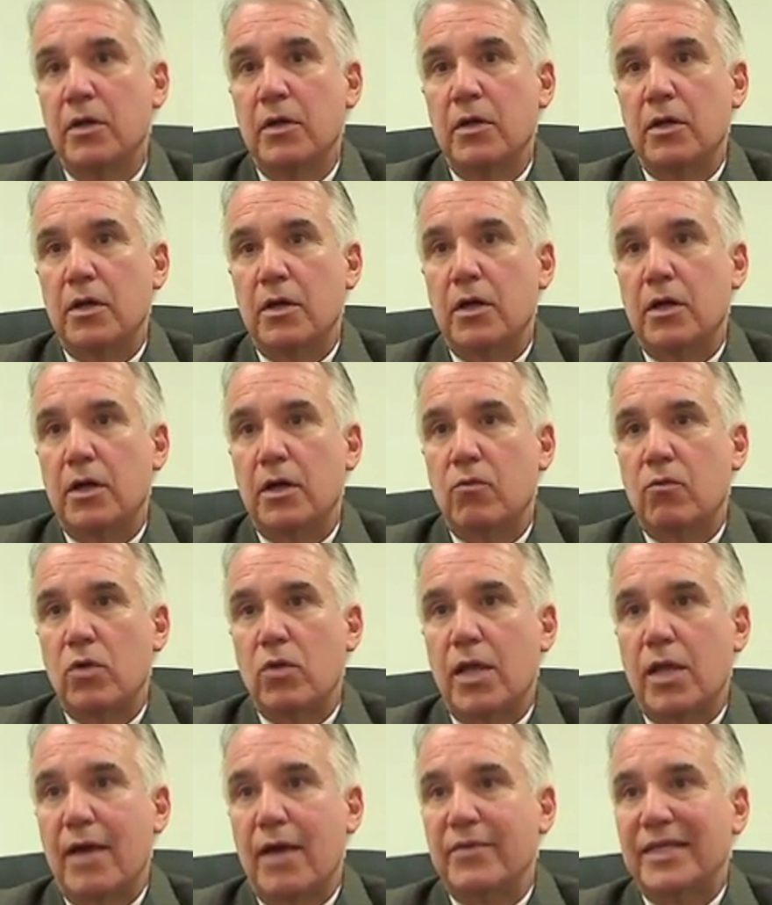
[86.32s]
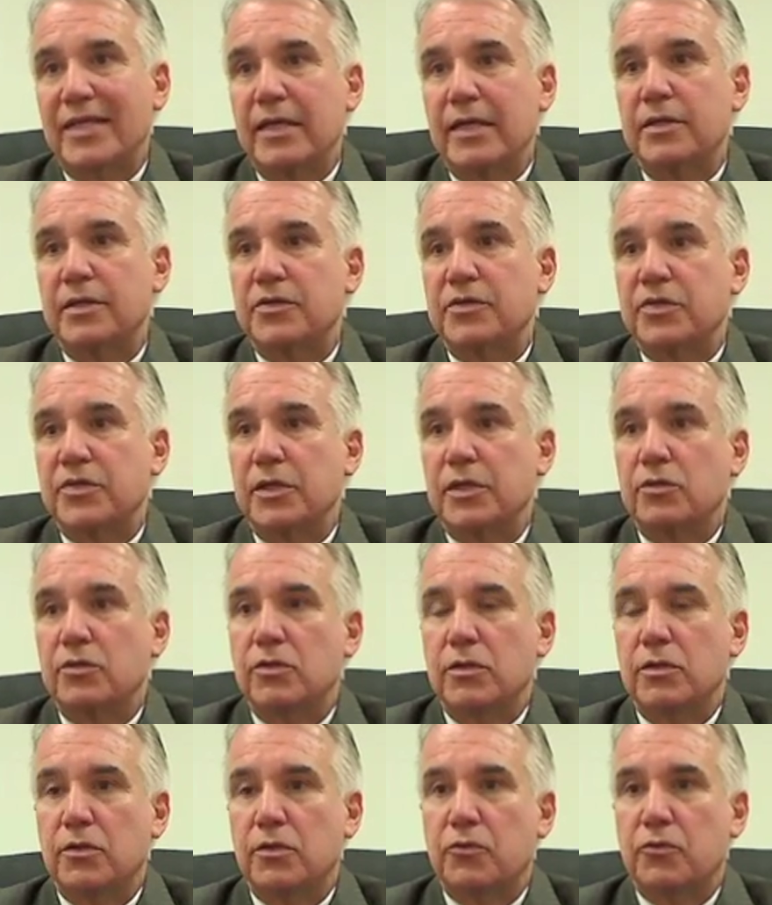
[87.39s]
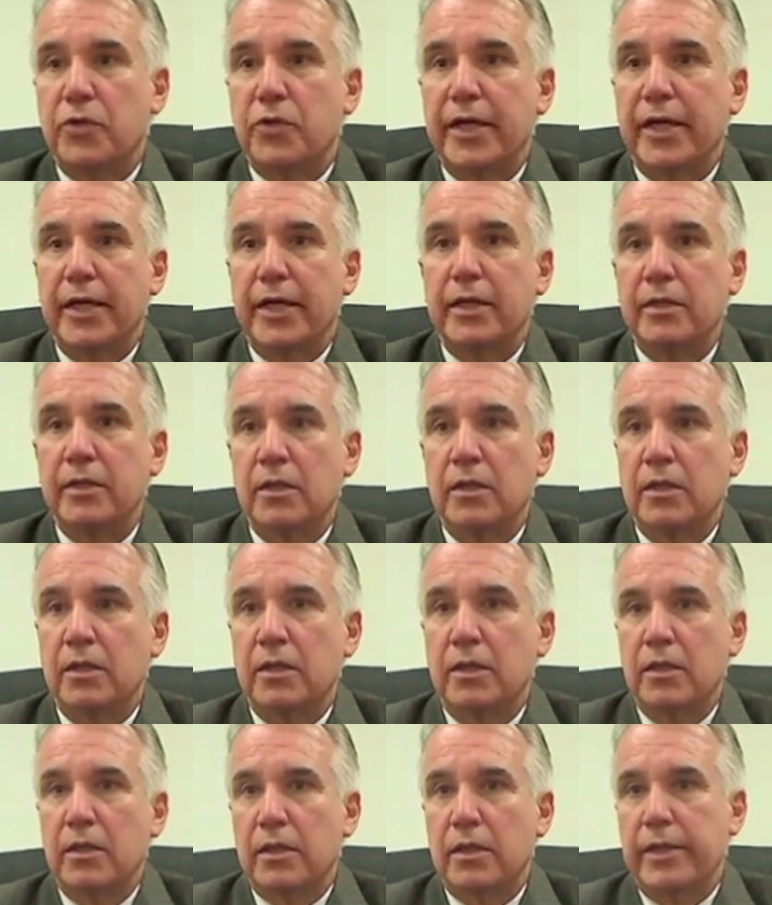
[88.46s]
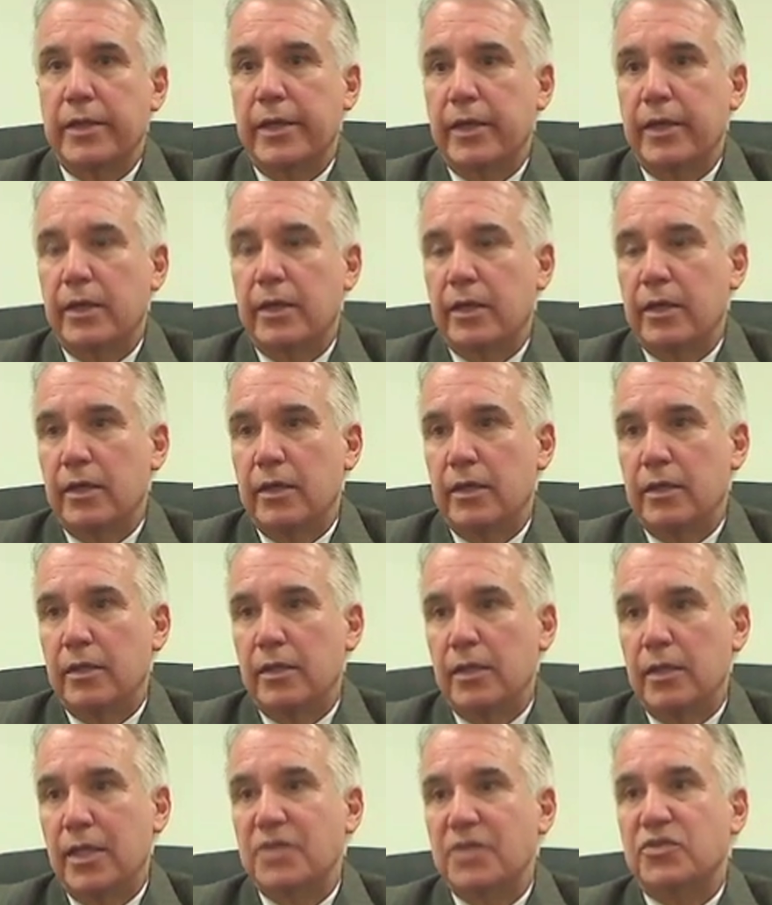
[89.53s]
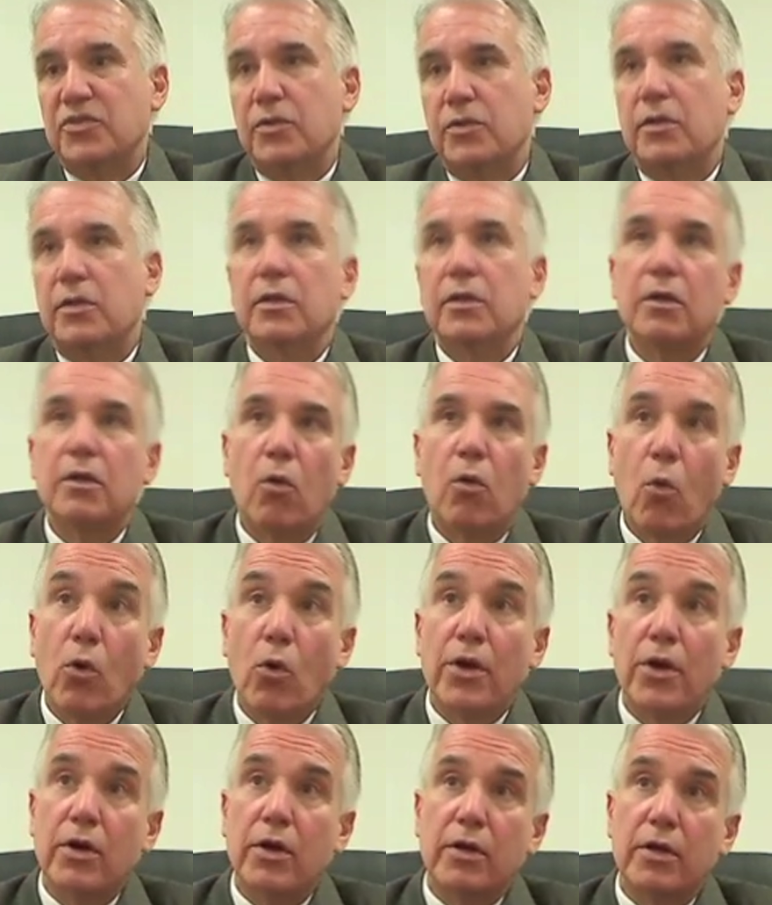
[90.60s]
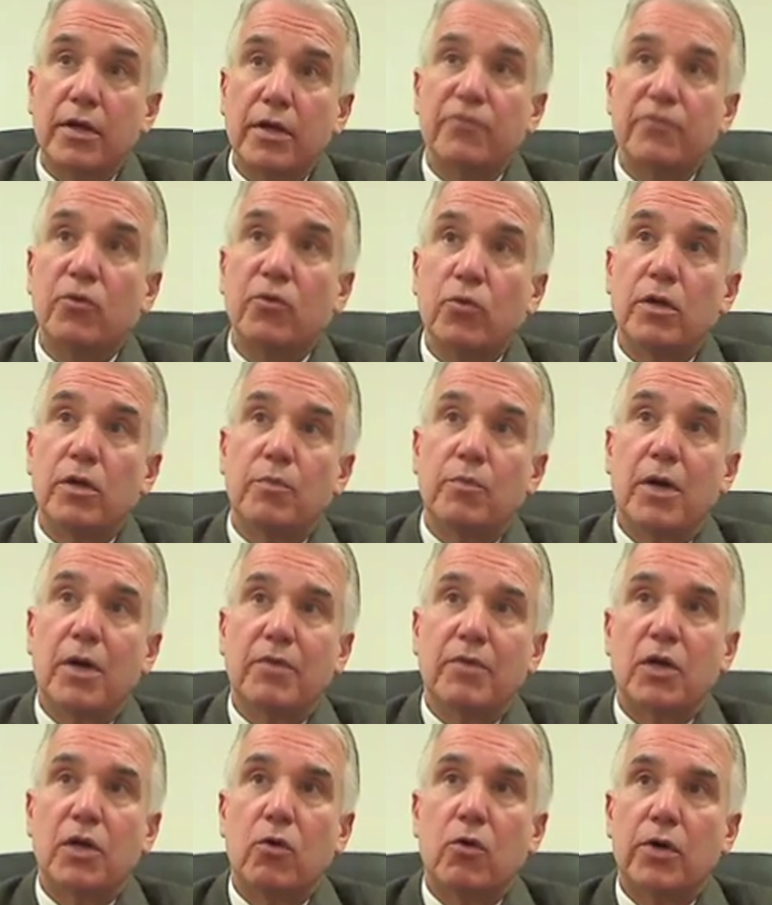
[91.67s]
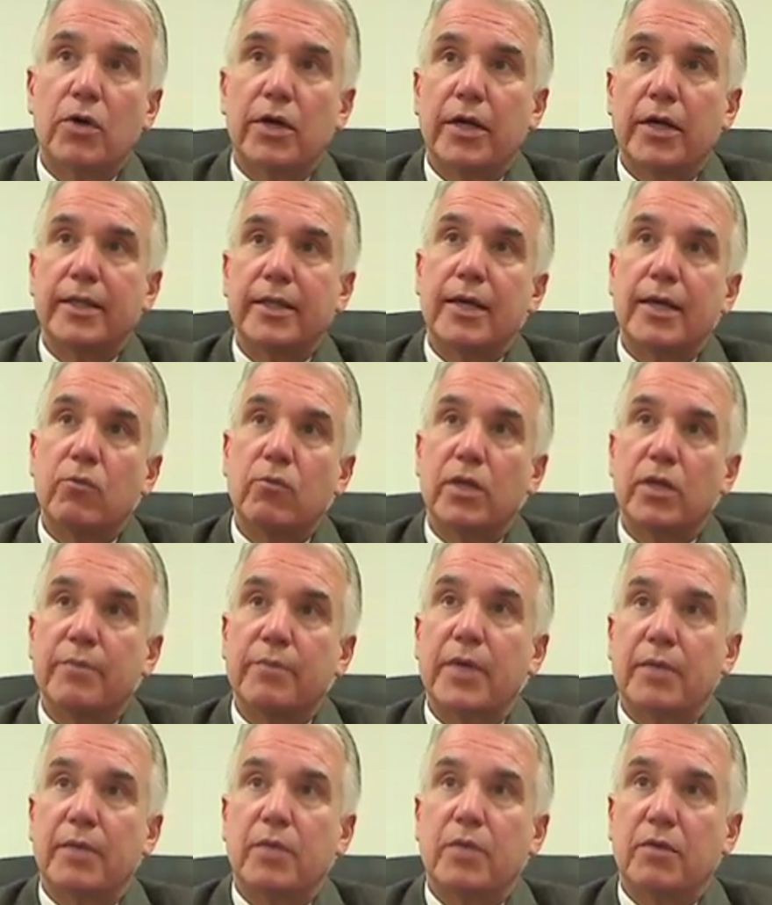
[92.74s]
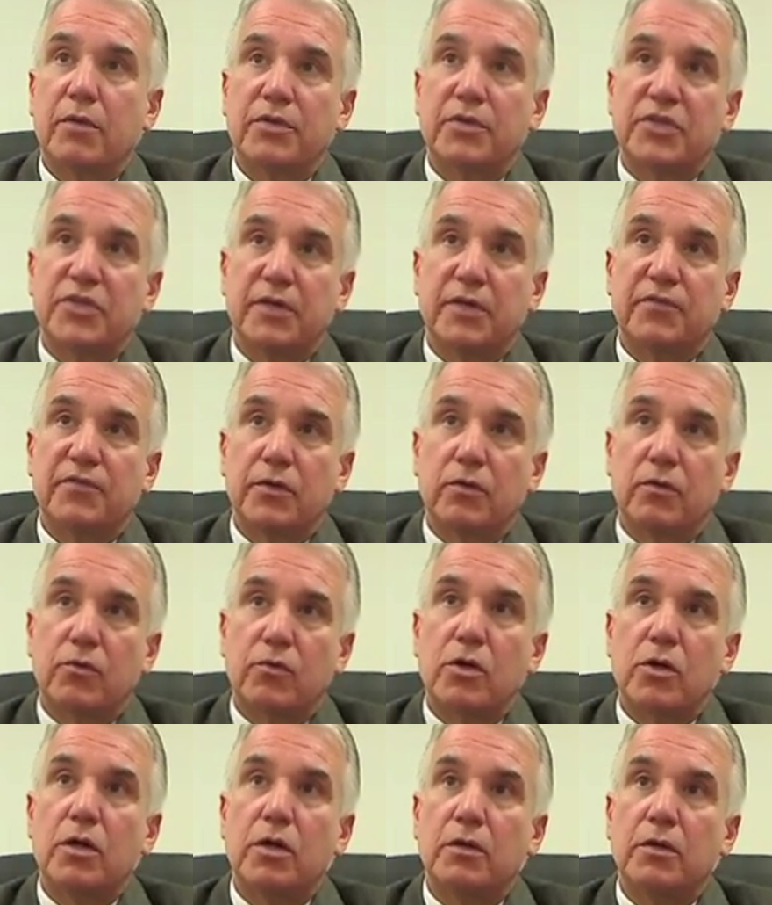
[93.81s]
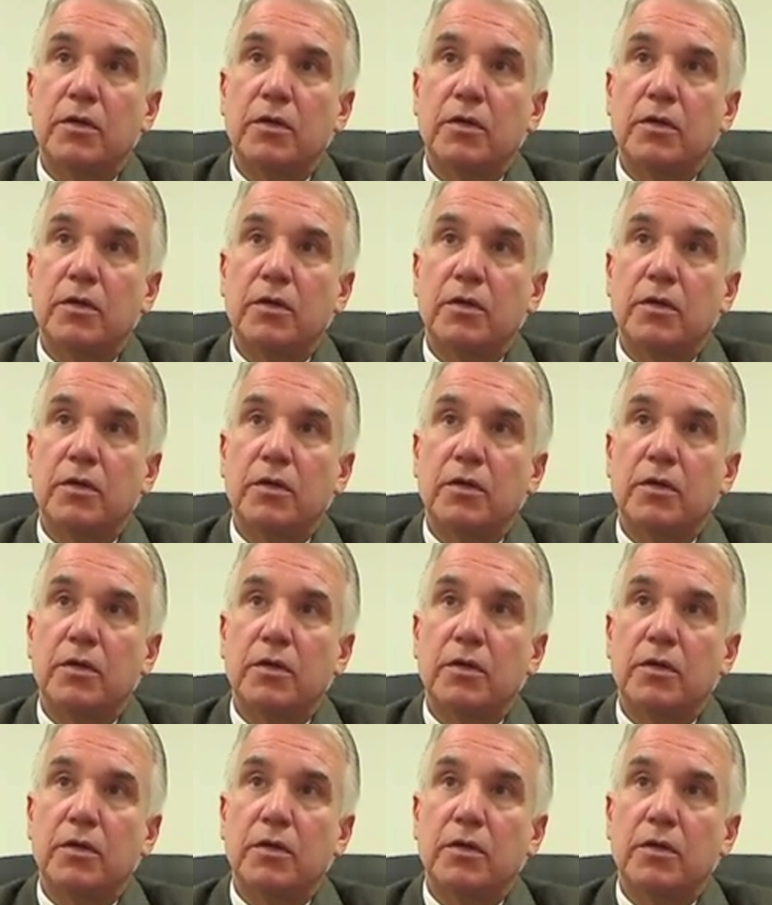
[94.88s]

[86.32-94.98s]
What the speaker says: will have a tendency to create a lesser order, if you will, public order, and that will impact public safety overall.